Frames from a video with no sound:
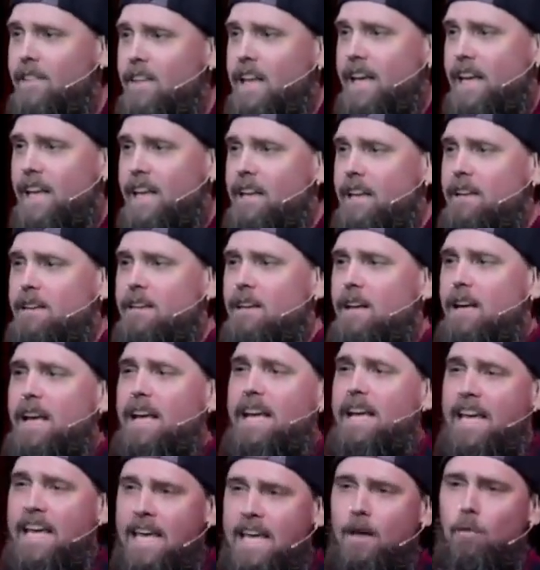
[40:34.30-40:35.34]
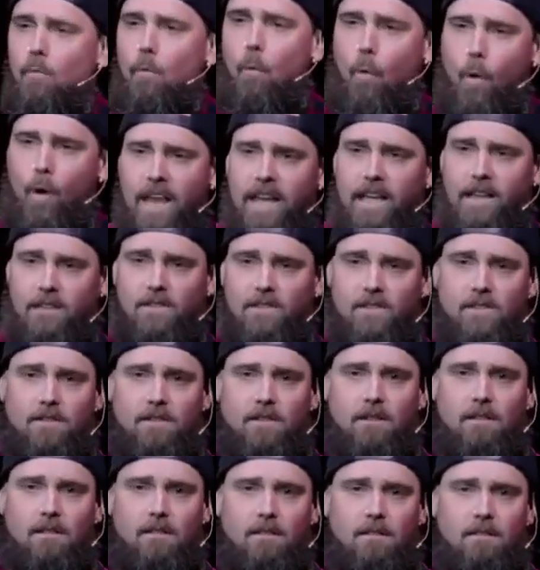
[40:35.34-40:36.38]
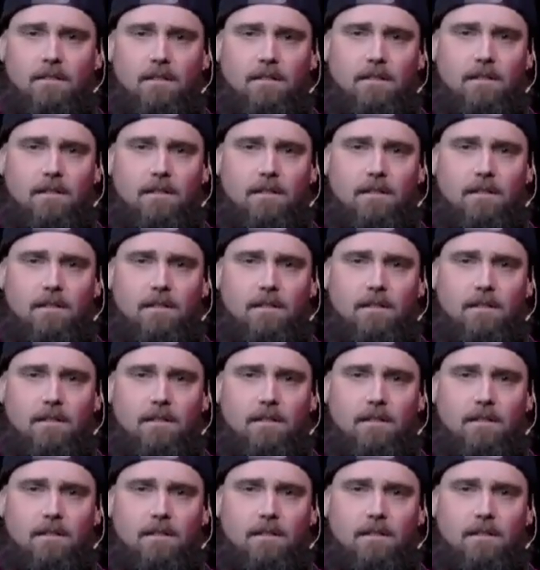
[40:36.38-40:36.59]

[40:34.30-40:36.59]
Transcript: and in the end, he wins.